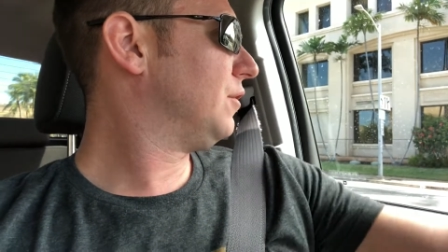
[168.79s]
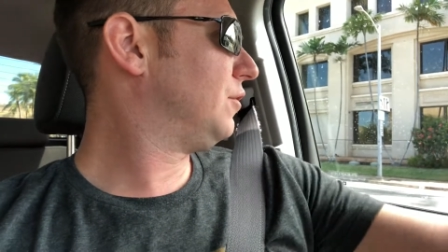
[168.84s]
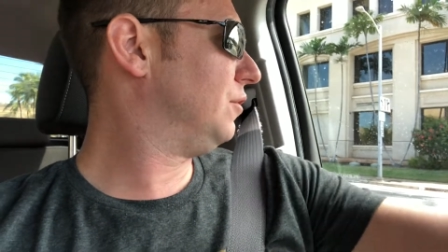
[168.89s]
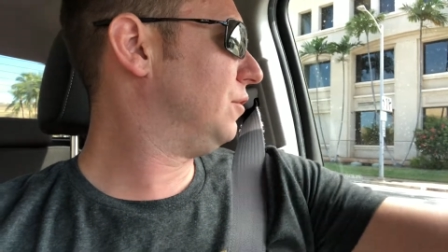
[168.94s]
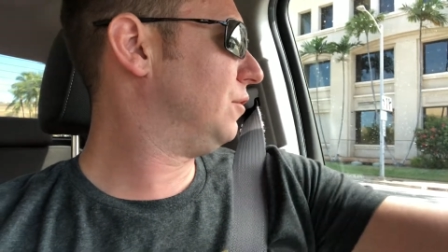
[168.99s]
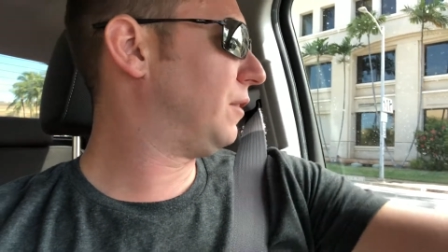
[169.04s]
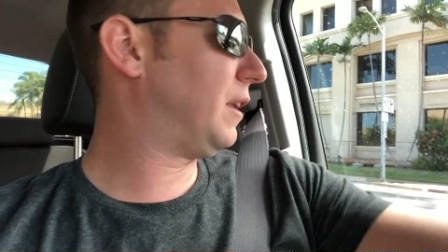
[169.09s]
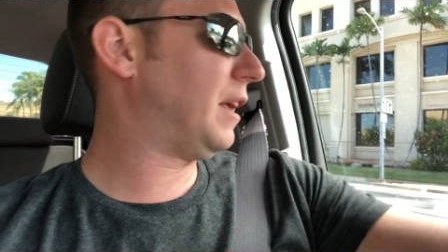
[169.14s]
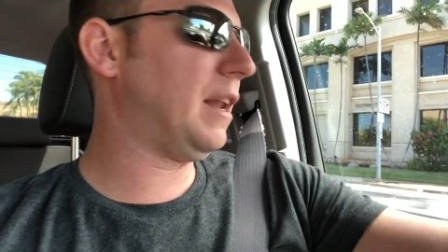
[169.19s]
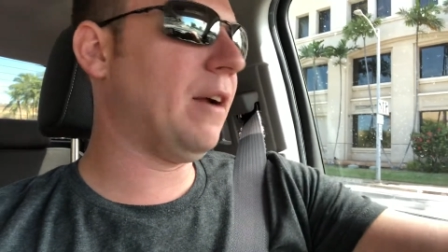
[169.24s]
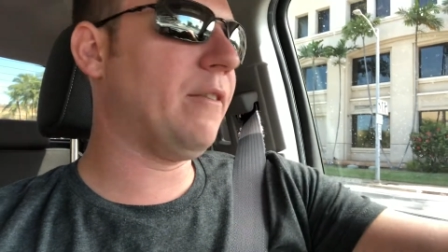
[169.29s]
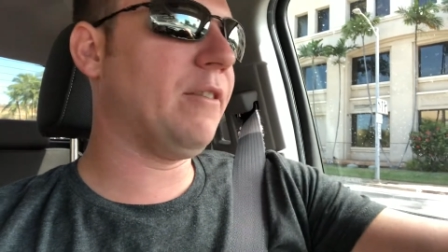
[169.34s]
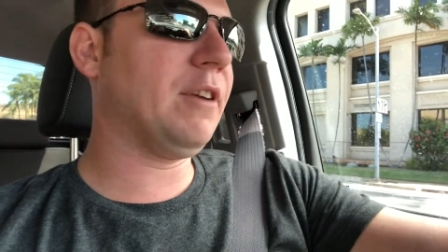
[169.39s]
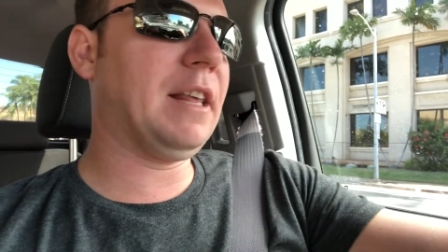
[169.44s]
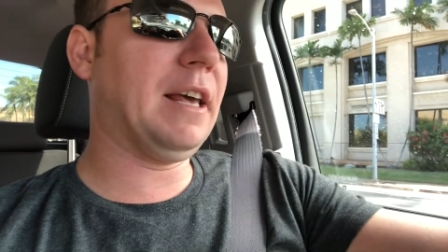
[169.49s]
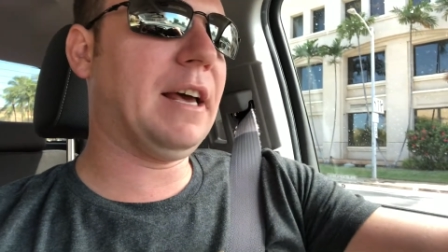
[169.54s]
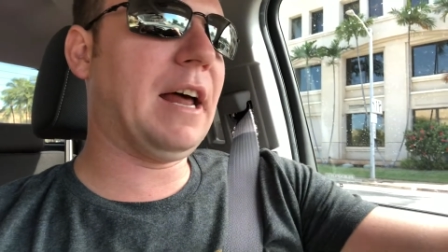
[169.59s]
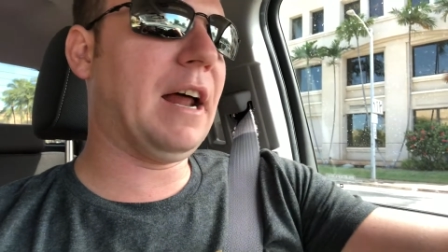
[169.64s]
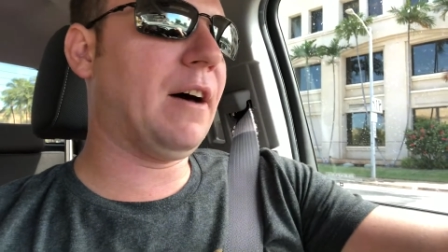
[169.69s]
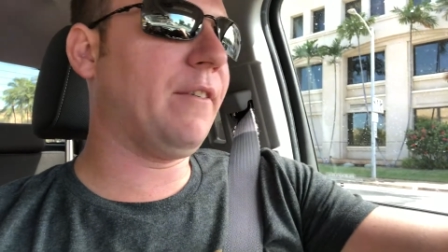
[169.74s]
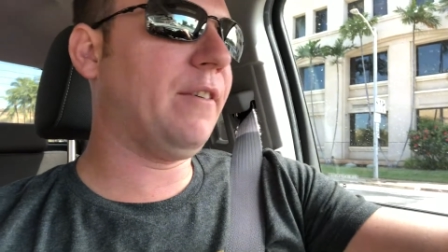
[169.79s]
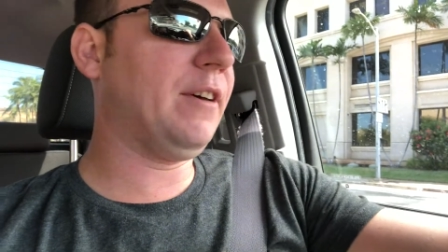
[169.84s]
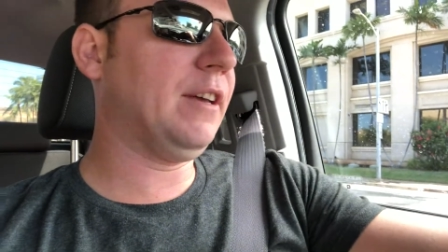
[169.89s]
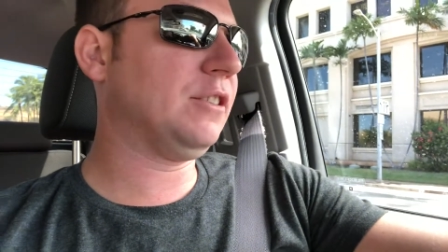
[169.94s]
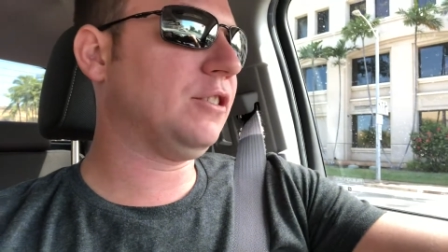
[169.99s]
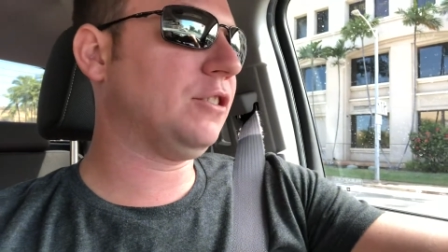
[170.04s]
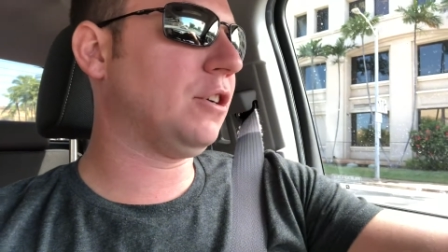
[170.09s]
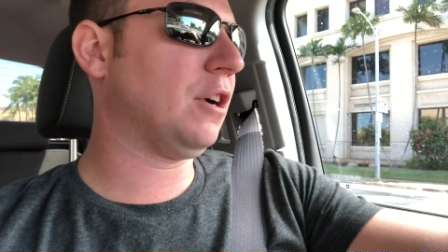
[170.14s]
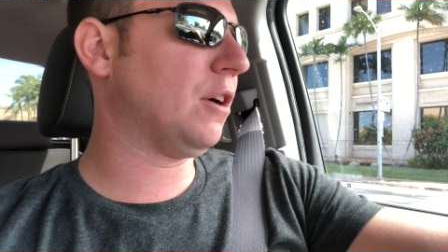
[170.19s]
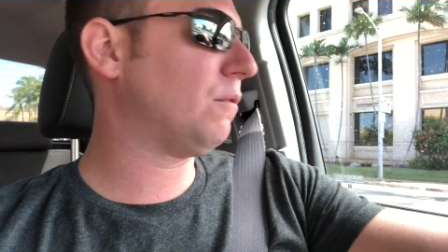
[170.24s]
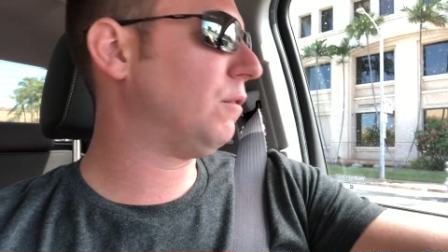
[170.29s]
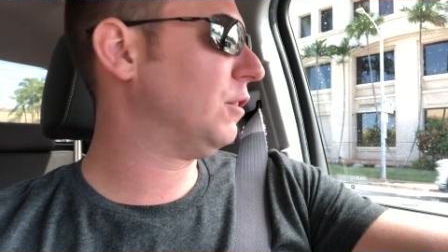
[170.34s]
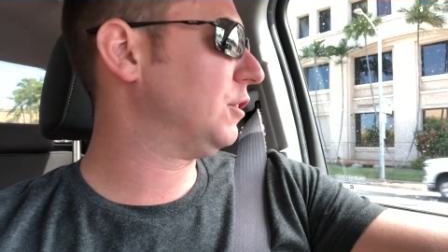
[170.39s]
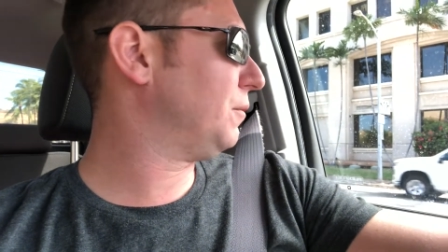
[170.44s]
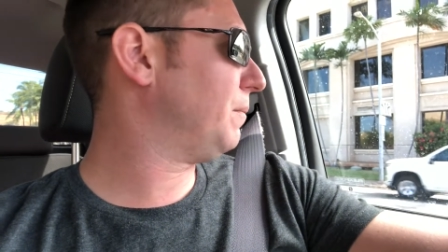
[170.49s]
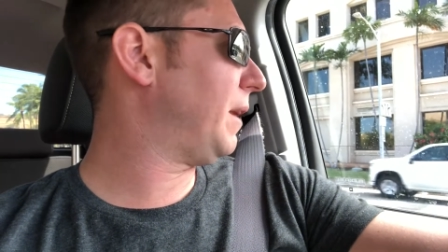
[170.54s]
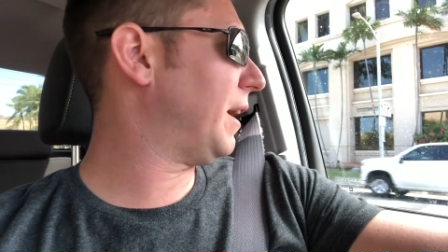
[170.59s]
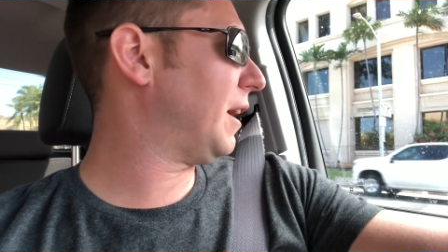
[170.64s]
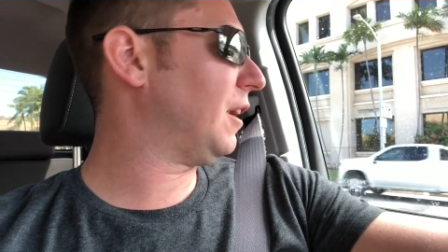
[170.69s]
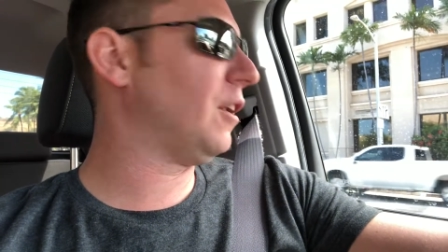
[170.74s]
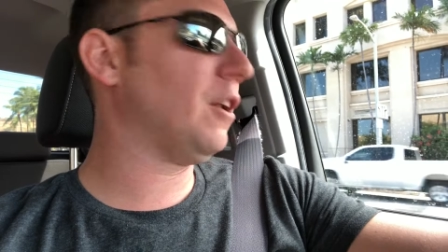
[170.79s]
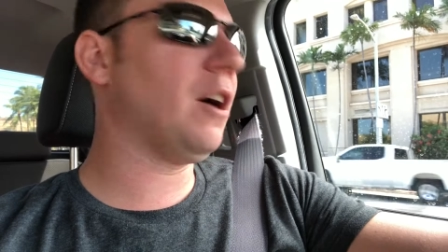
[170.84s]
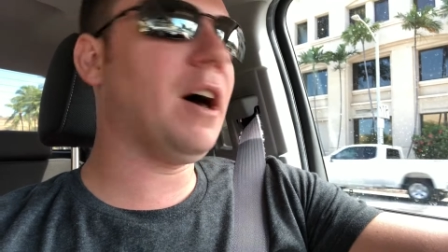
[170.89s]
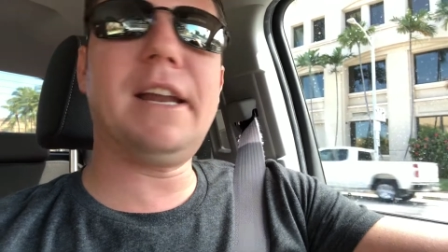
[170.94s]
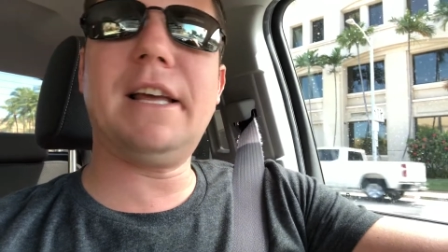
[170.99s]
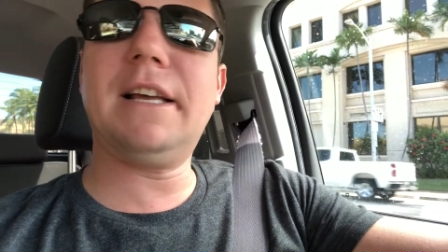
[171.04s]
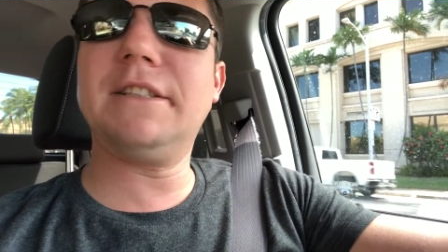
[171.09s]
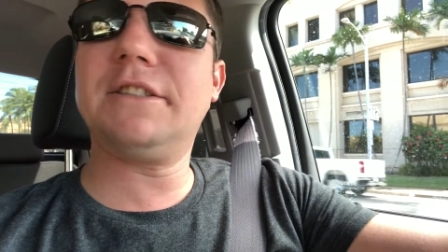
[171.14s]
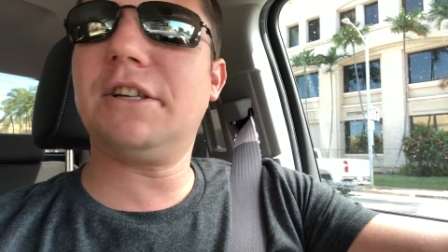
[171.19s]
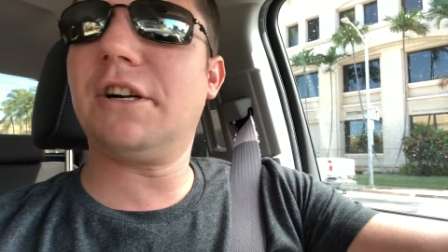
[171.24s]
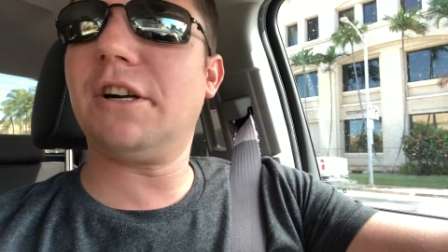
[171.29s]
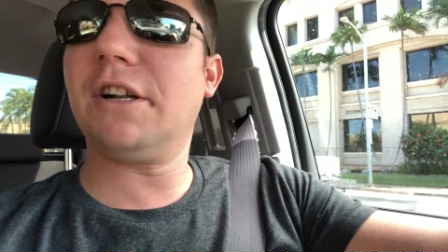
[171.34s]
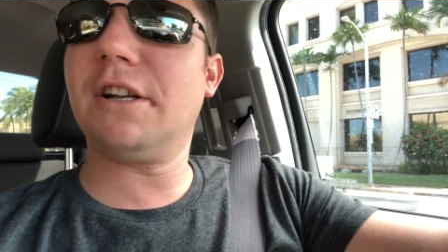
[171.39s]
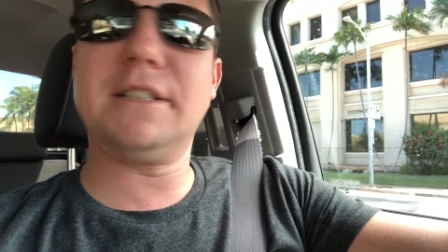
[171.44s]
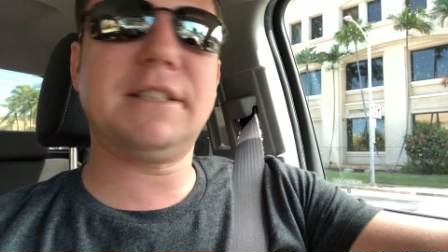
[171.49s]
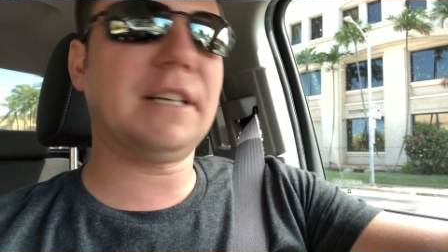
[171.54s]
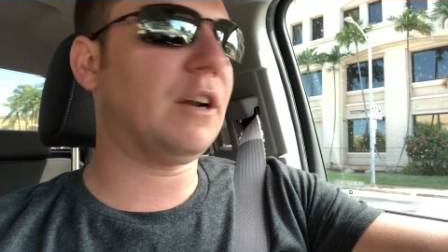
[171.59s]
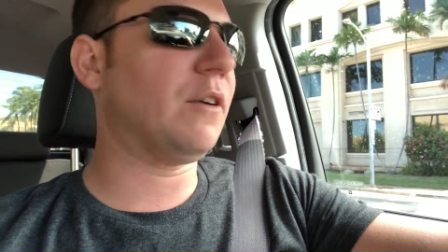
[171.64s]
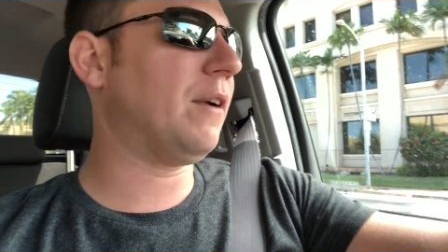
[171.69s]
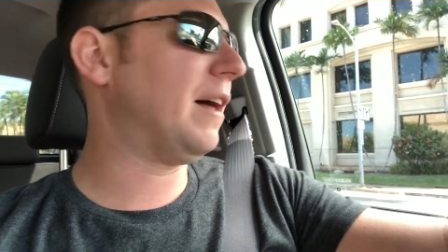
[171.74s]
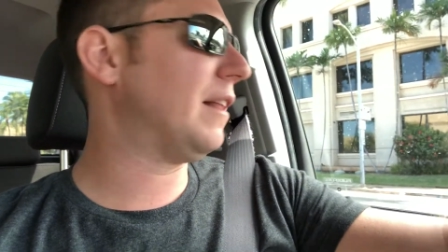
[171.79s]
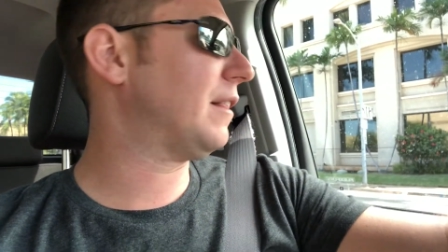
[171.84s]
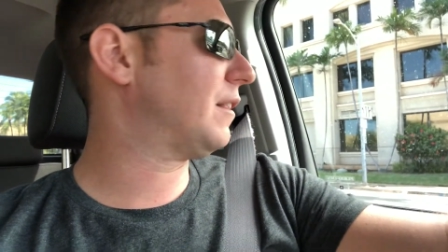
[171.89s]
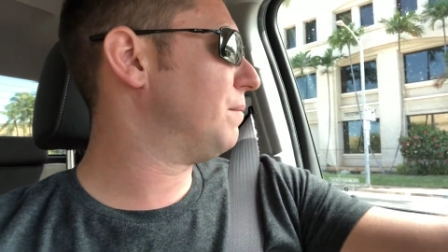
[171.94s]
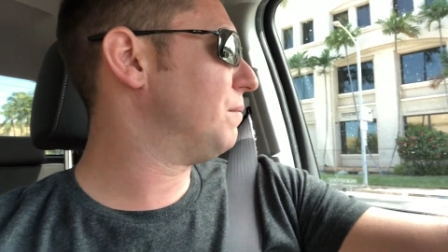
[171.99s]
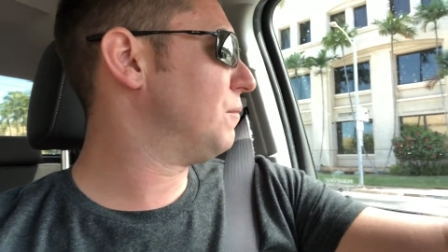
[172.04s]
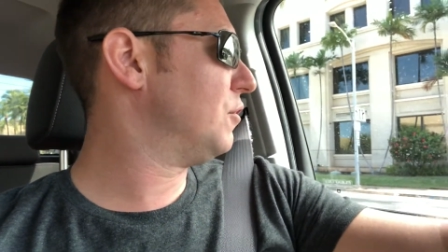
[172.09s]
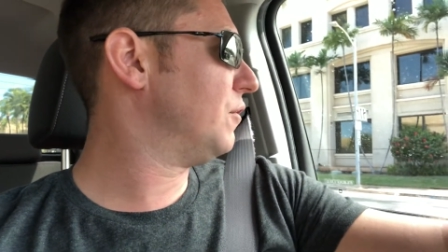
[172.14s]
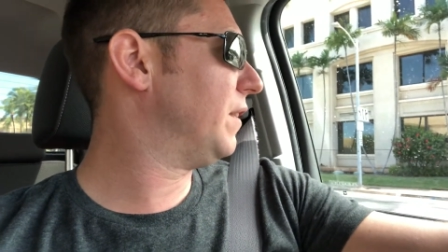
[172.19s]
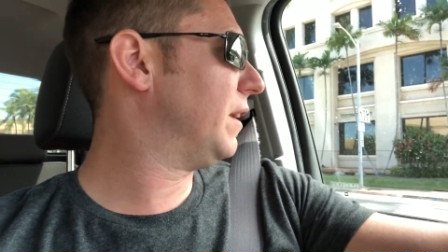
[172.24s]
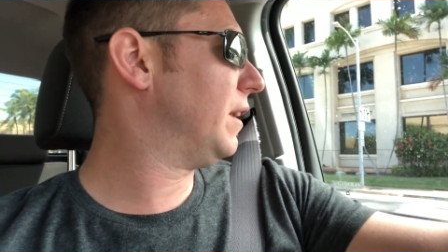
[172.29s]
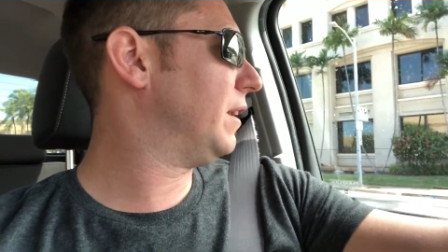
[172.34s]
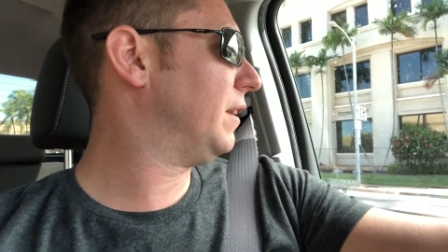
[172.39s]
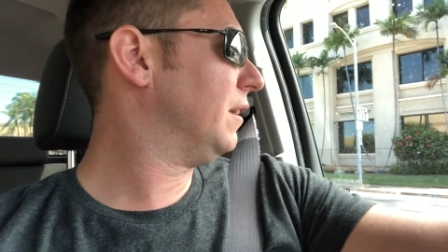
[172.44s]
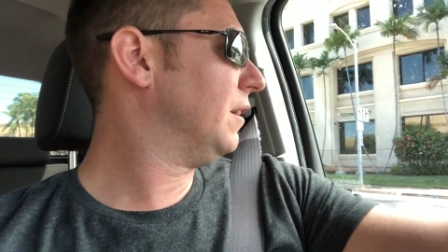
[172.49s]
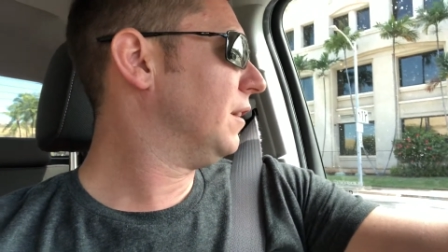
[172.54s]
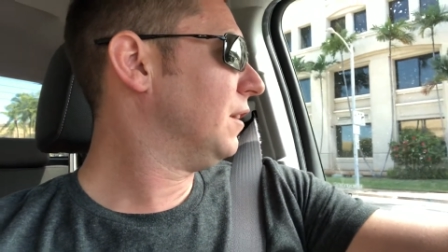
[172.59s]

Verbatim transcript: to get everything out of his truck, which will make it a lot easier. At least I don't have to move it